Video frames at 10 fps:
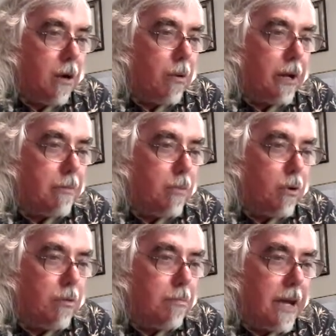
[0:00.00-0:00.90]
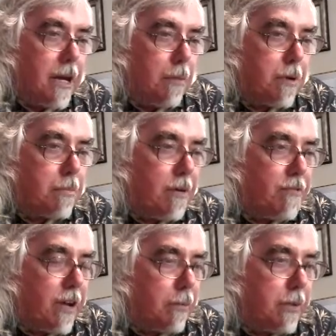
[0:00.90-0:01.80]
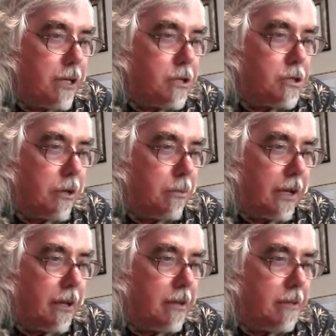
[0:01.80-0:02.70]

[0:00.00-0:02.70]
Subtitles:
when I met up with my family in Germany.